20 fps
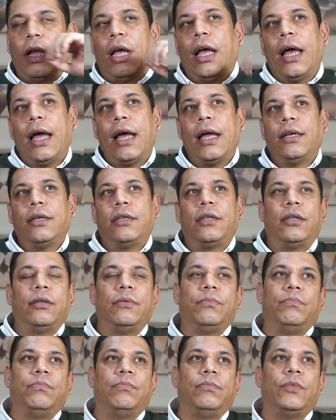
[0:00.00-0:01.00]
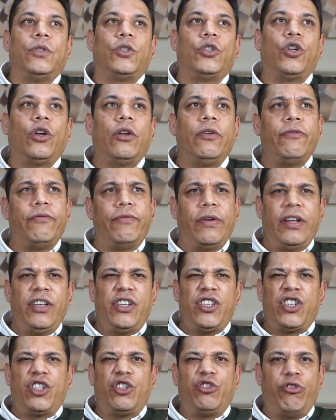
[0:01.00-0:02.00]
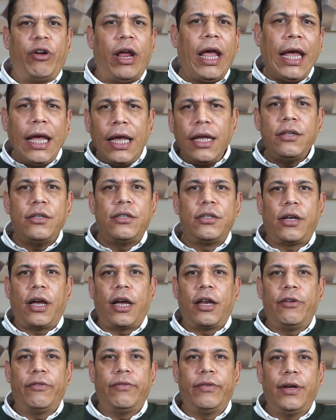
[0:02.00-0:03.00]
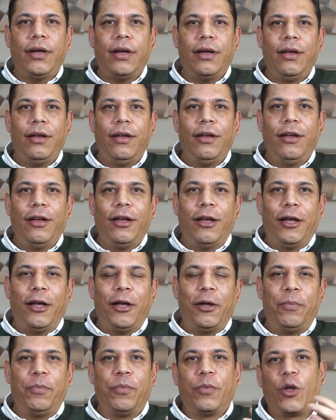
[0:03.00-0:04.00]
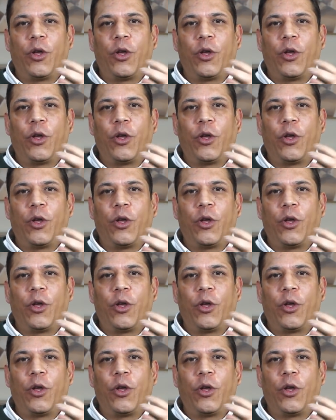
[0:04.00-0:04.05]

and sort of very strange kind of a um,